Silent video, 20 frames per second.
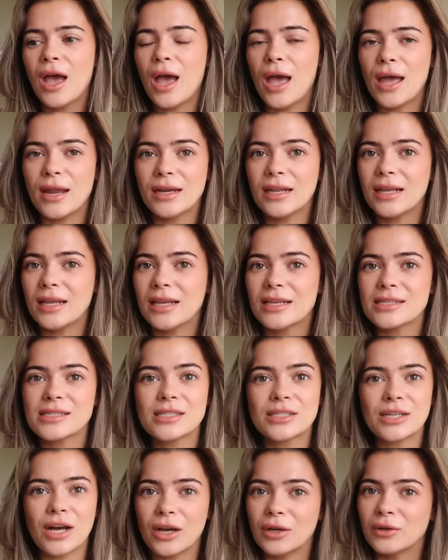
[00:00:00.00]
any
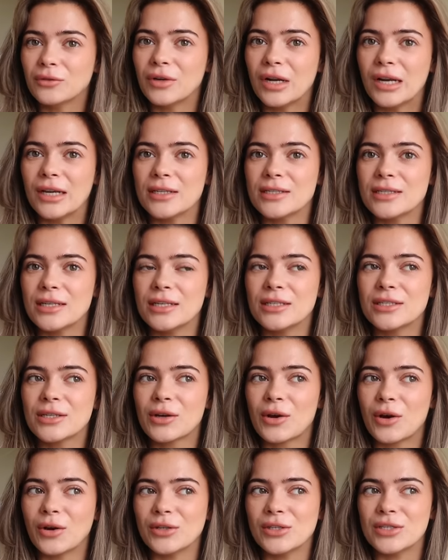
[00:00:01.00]
style
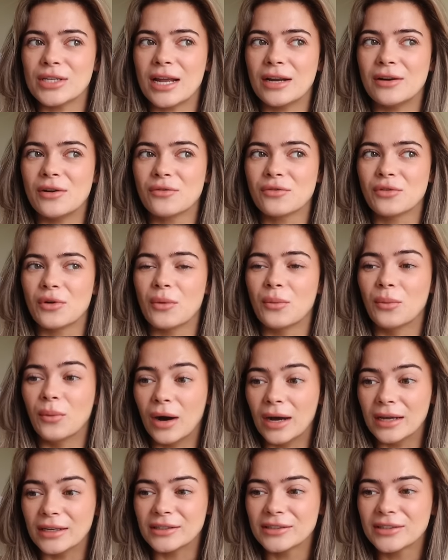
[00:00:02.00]
related content for a
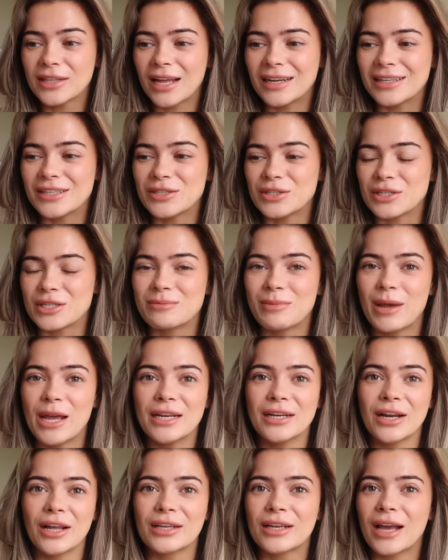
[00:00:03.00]
while, and it's just
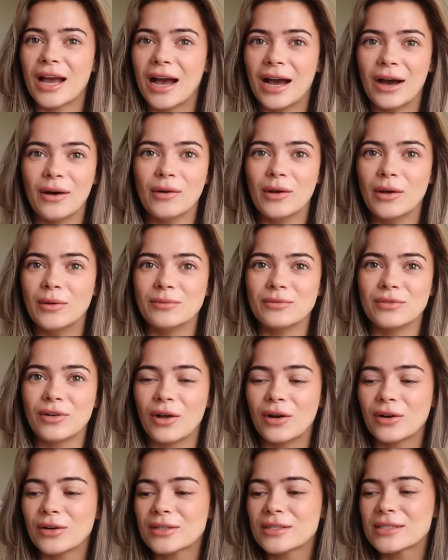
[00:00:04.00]
been like at home
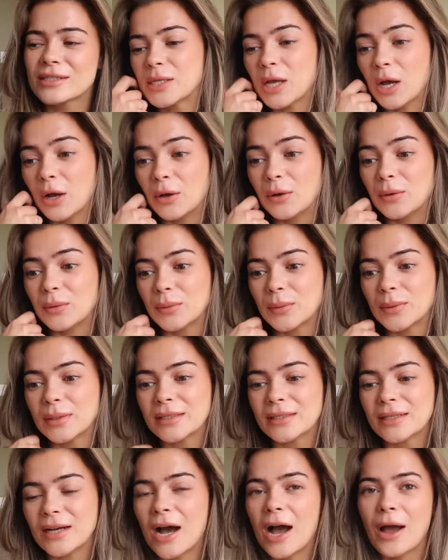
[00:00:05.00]
vlogs. So
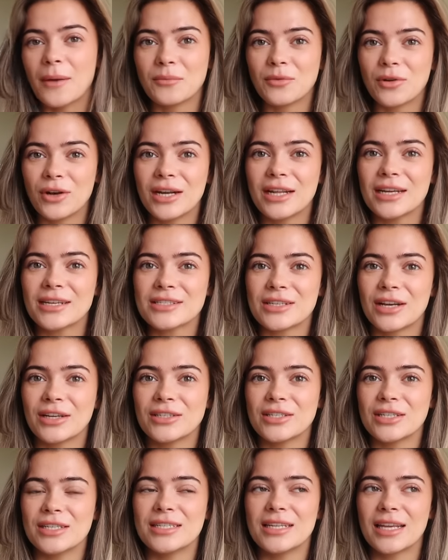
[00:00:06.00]
I'm really
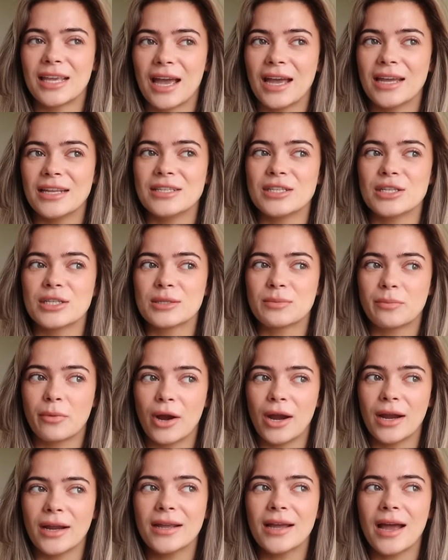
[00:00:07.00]
excited to get into
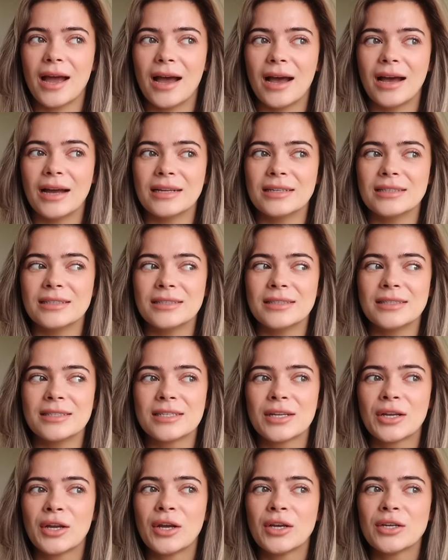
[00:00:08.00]
spring
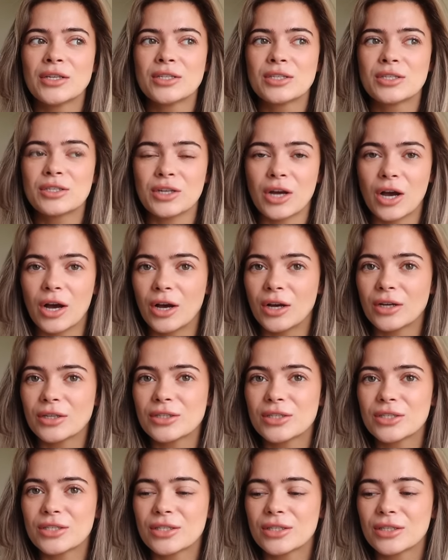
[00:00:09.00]
and
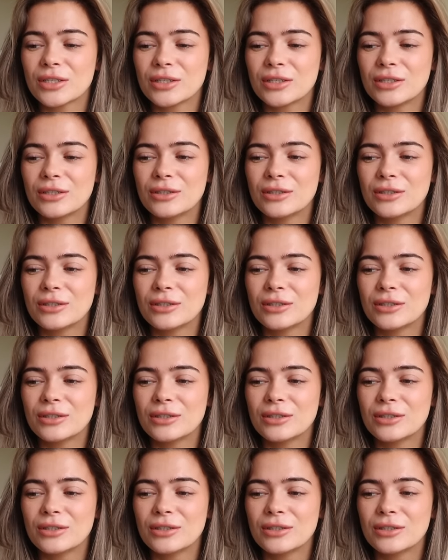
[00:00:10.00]
start